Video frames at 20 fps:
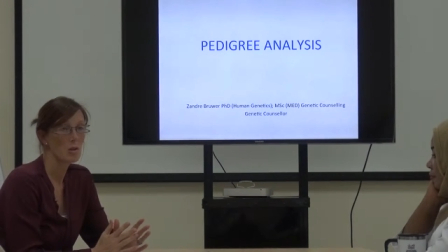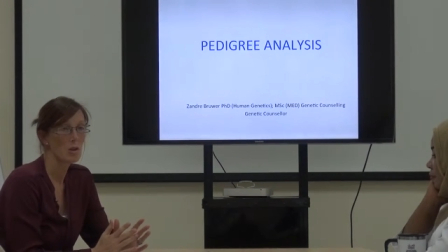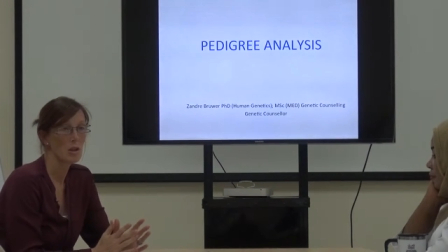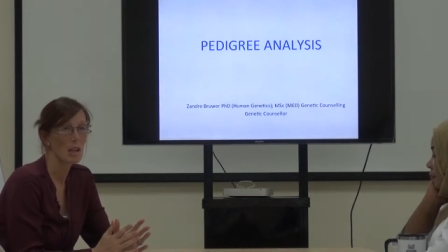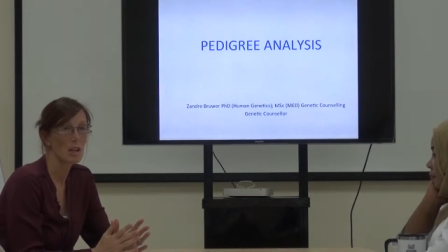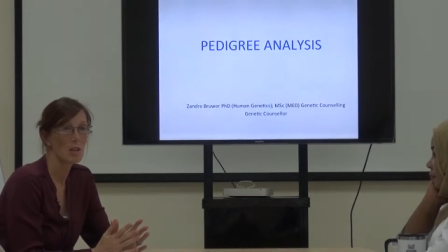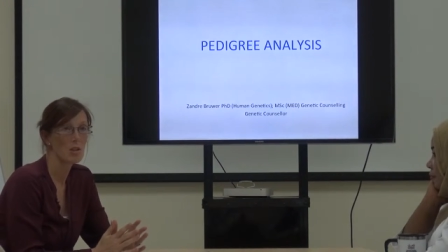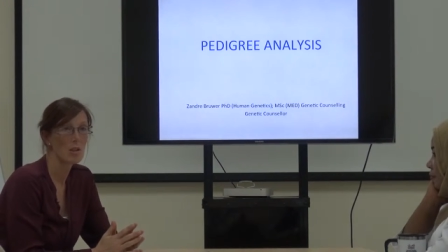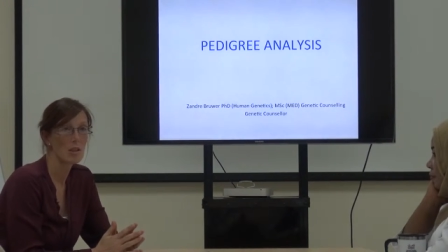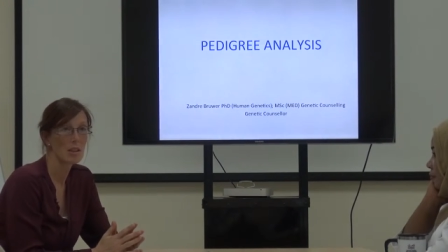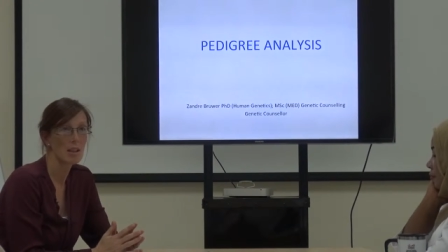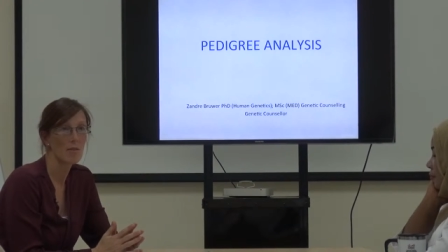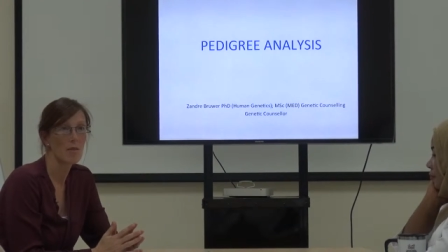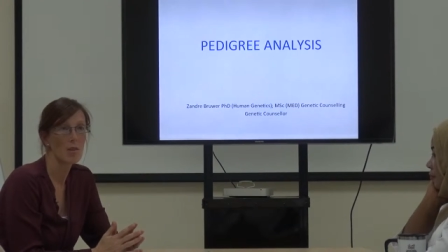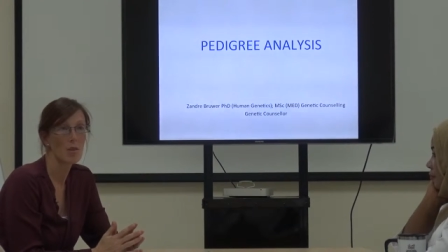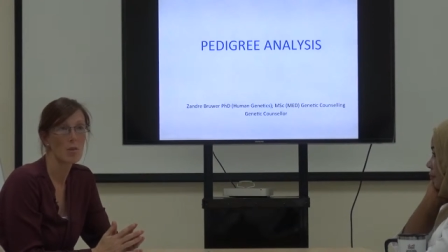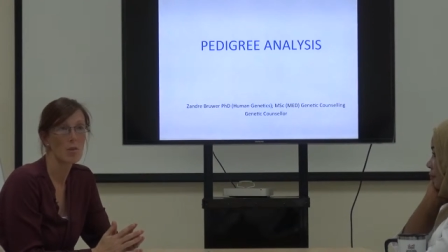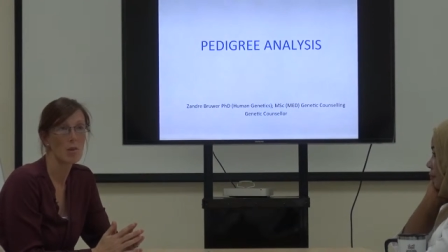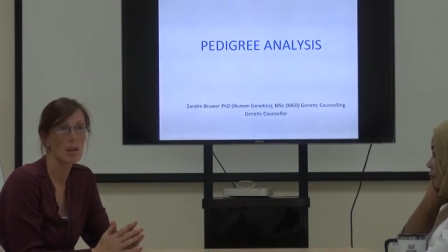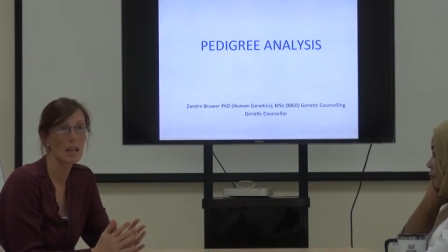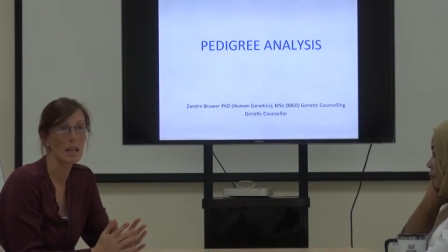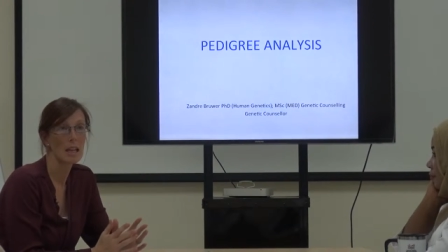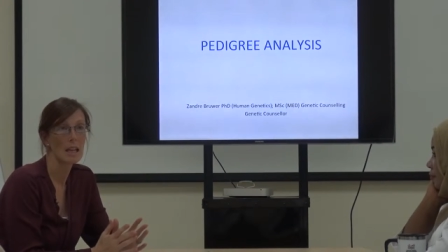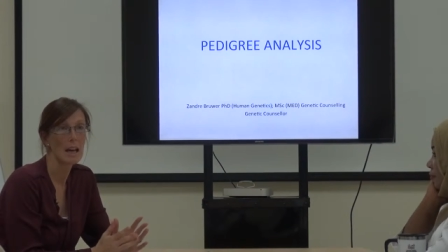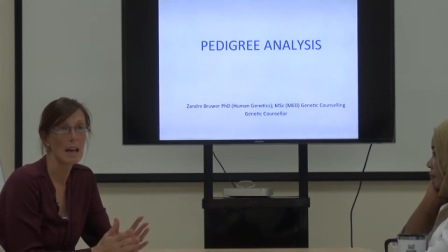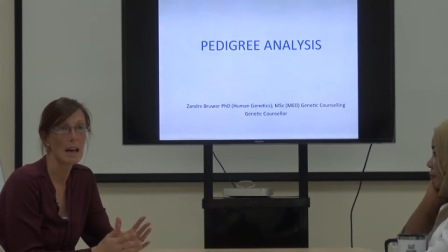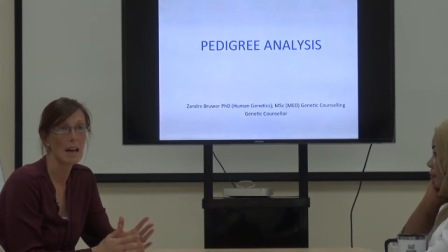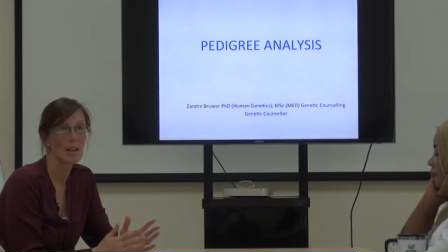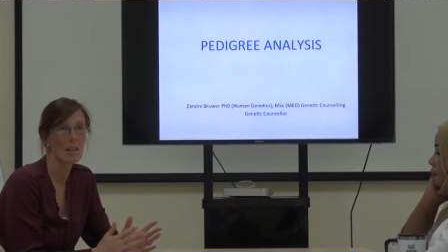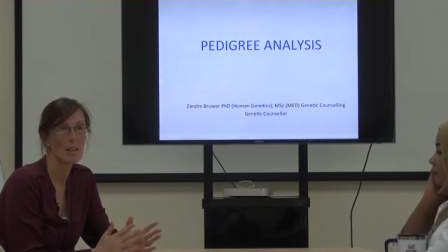today is just give you
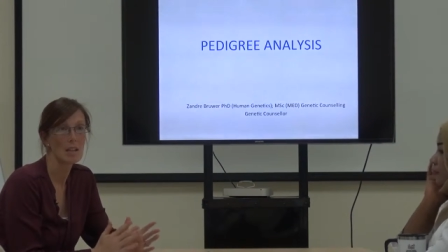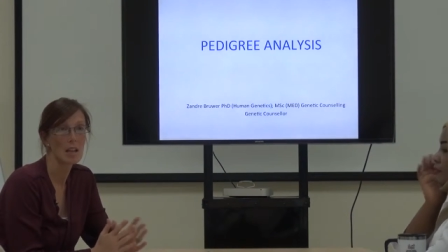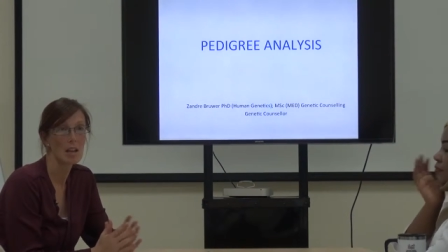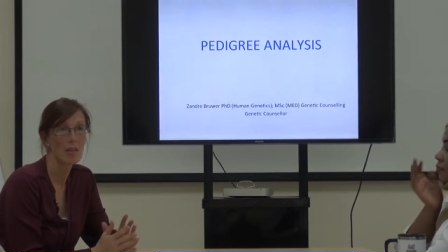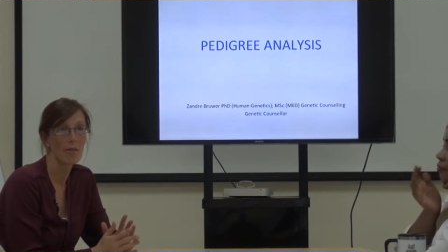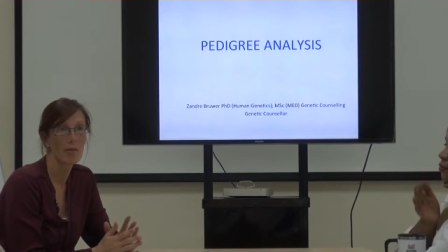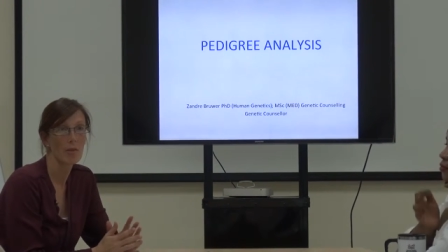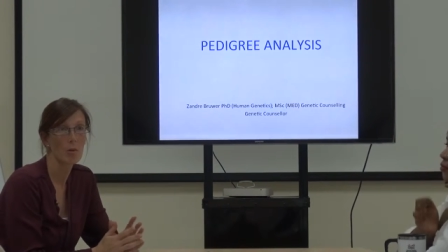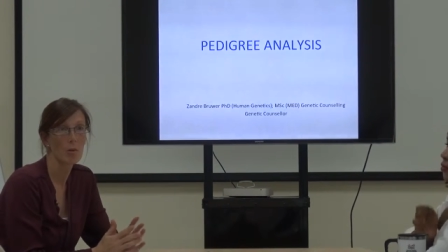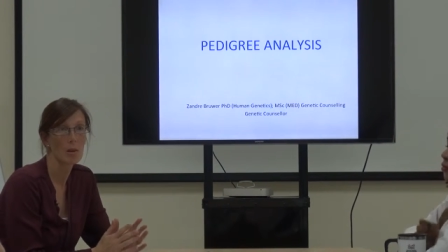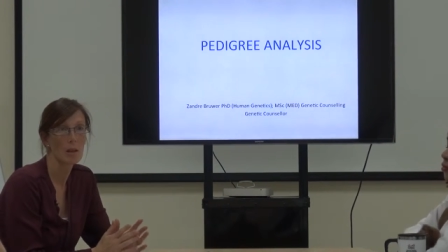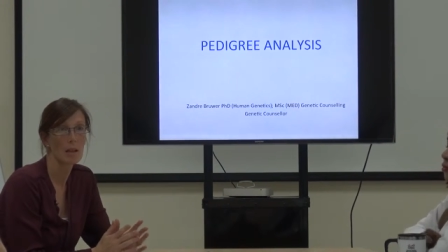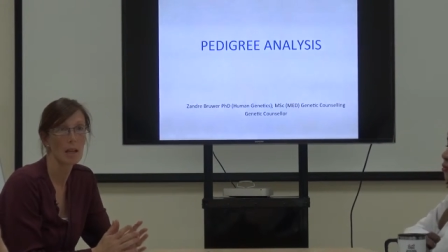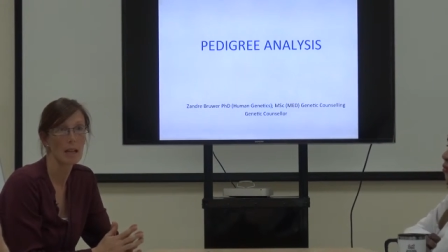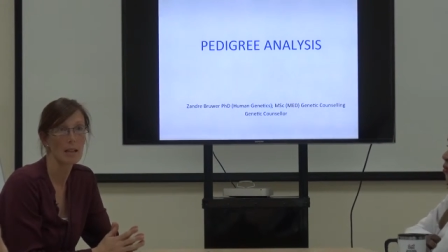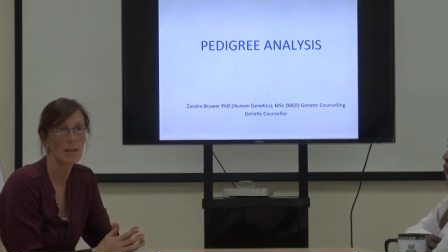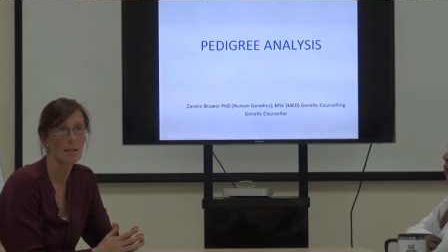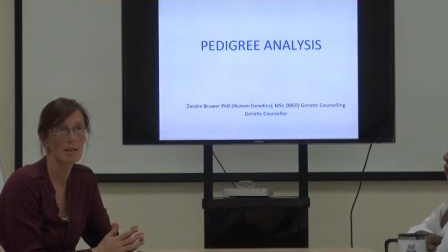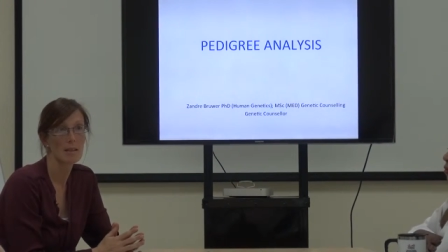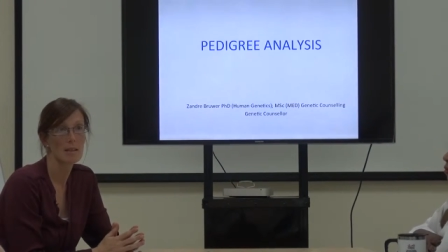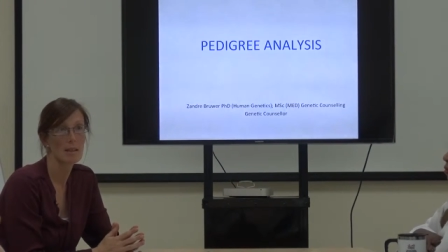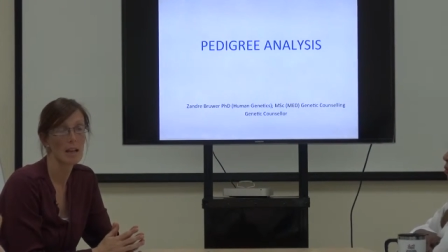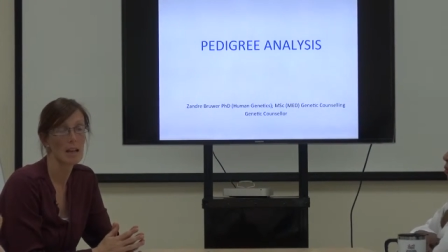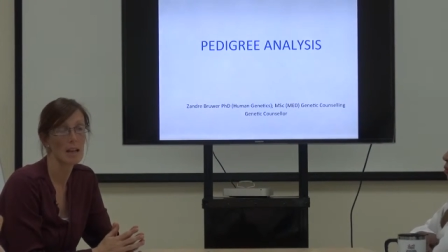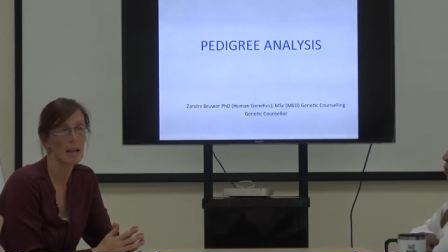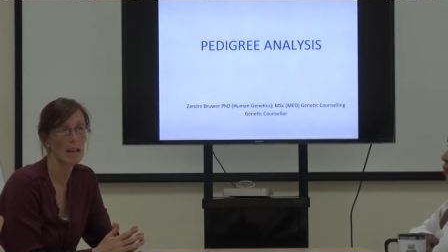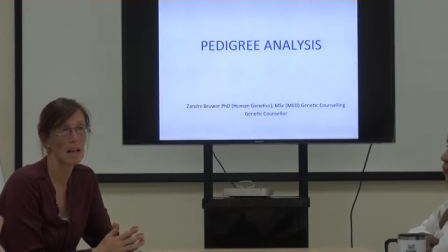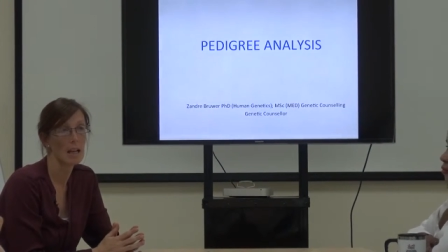the idea for the next uh,